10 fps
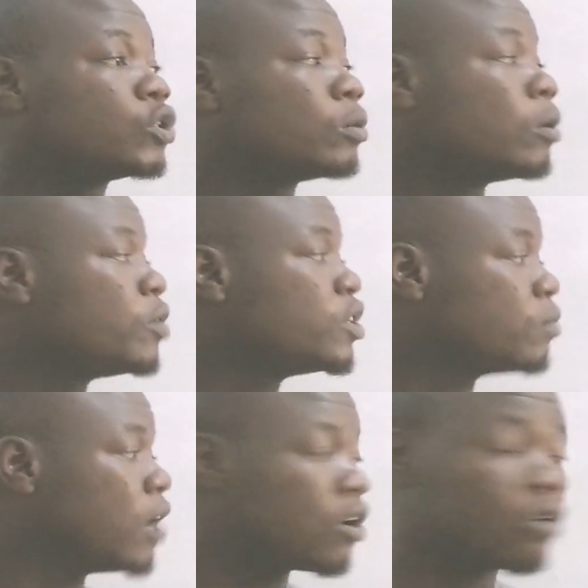And some of
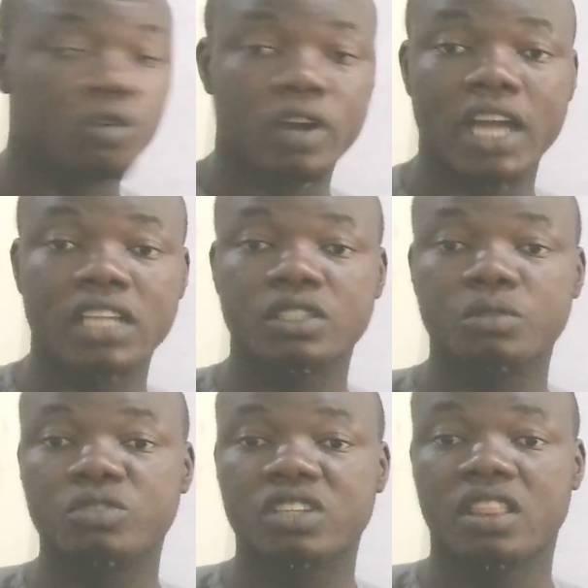these
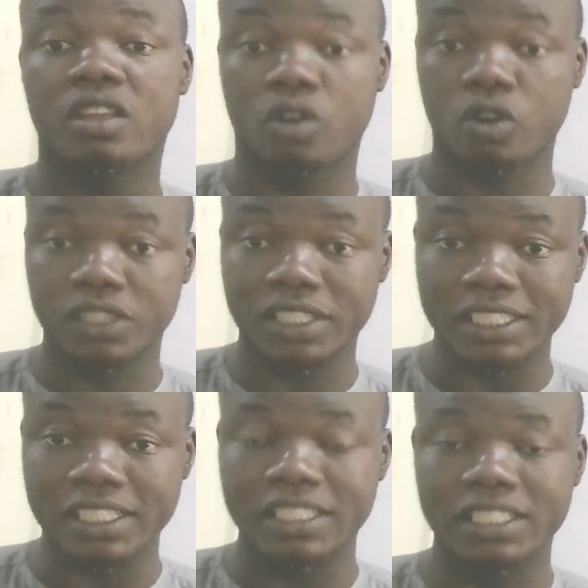microorganisms, they cause
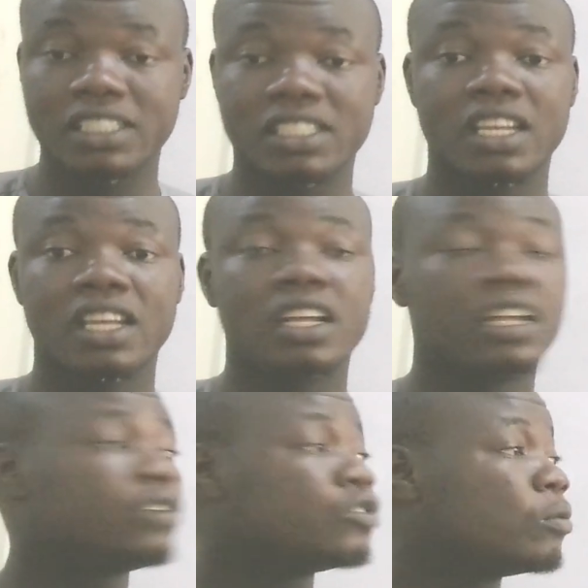disease.
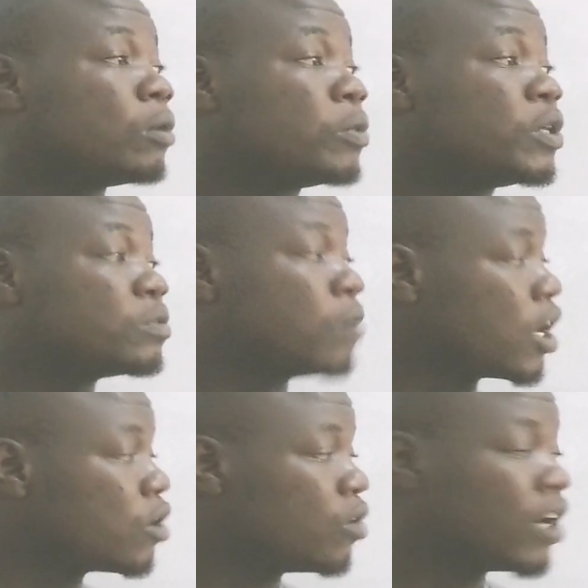Some of these
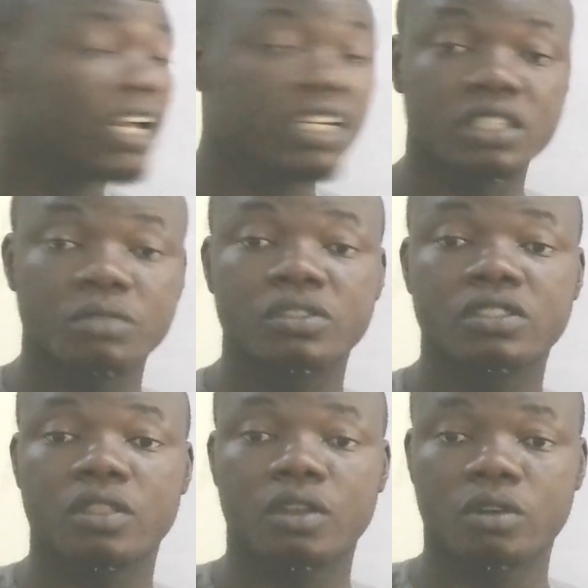
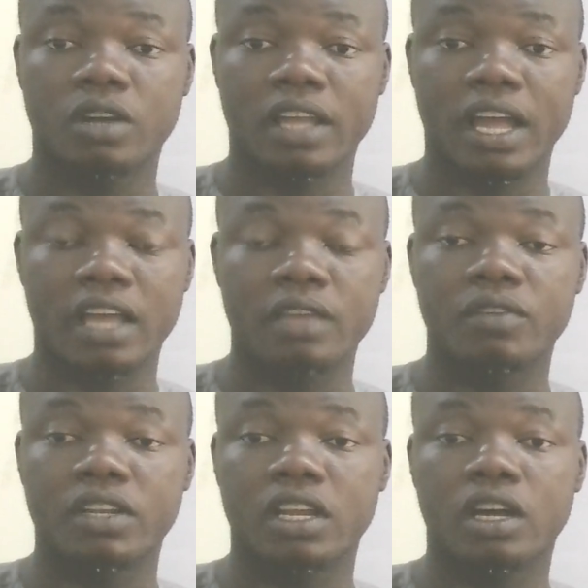microorganisms are
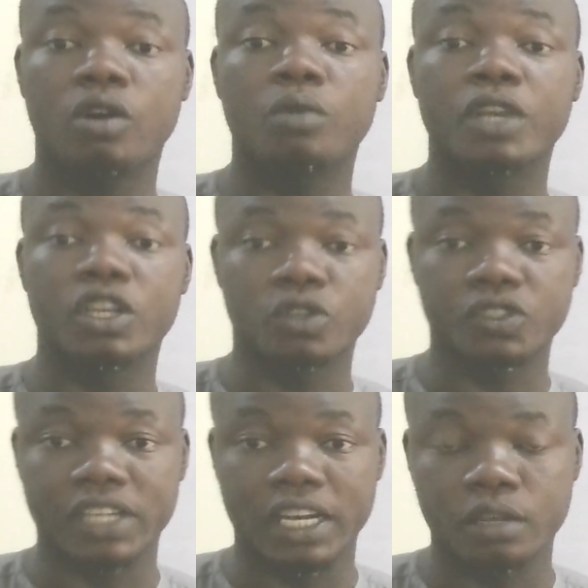even of
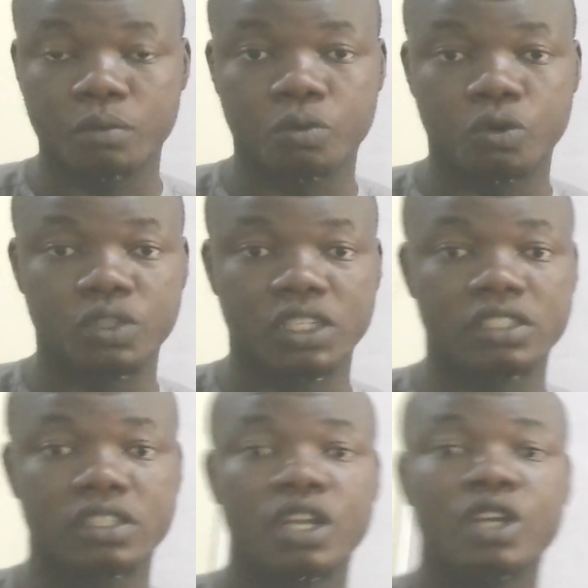industrial
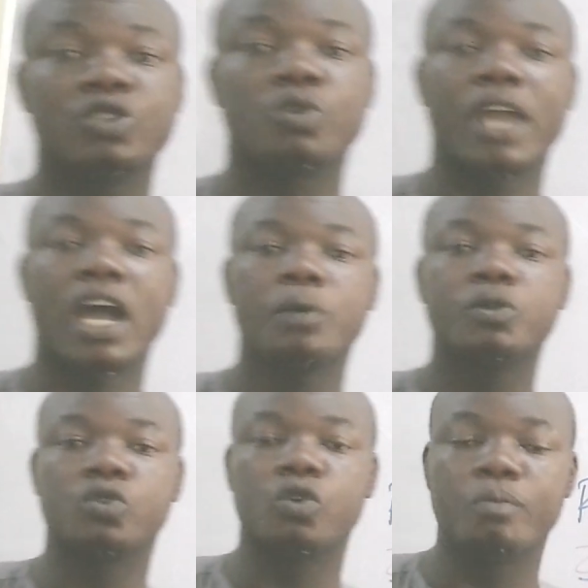importance. So we
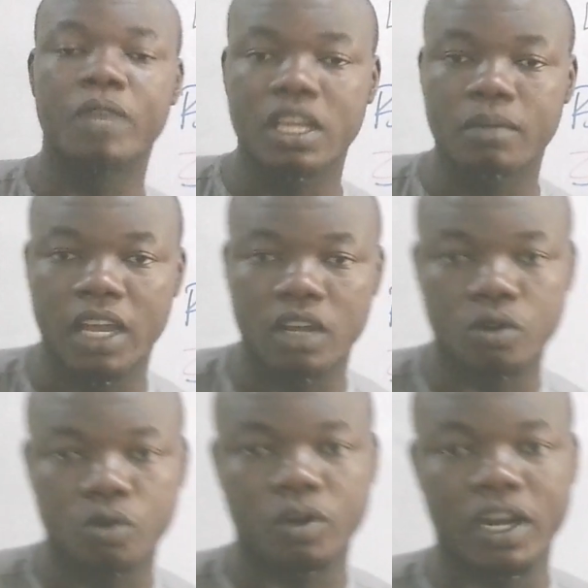have so many
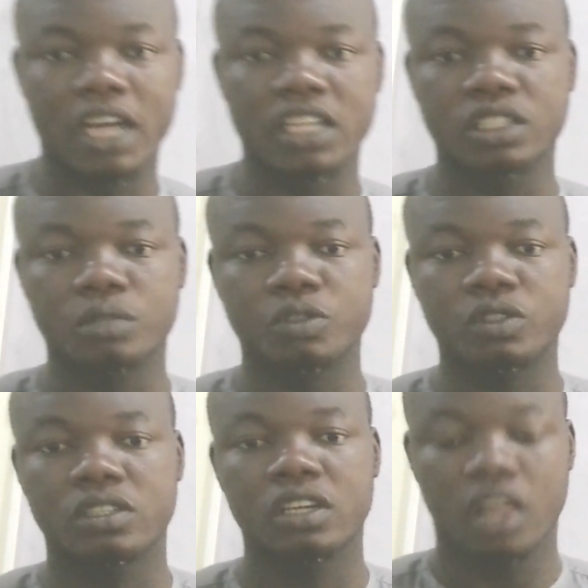
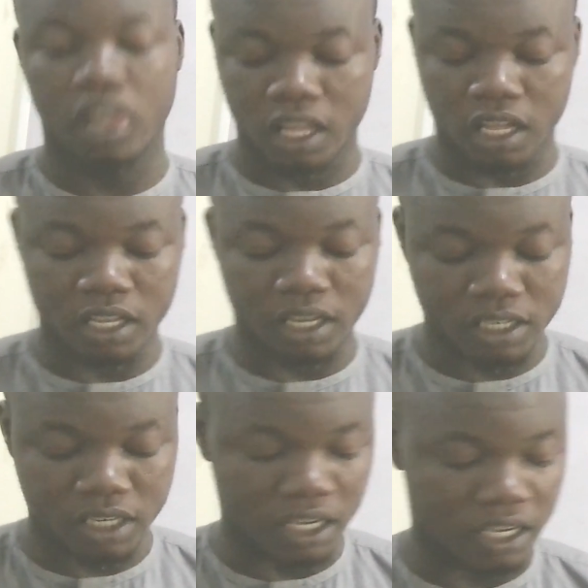microorganisms that
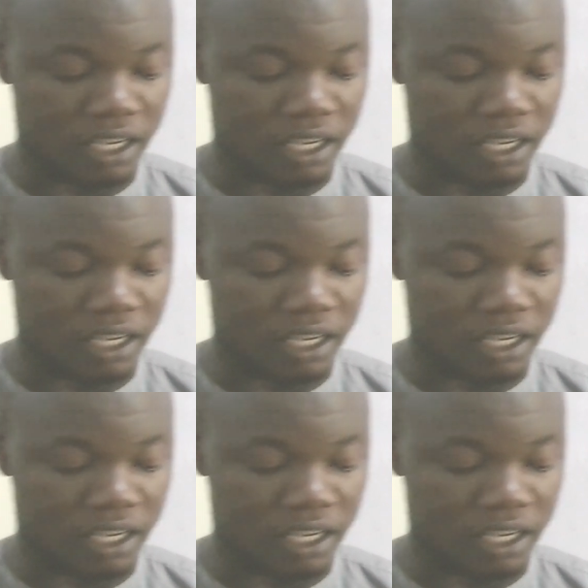are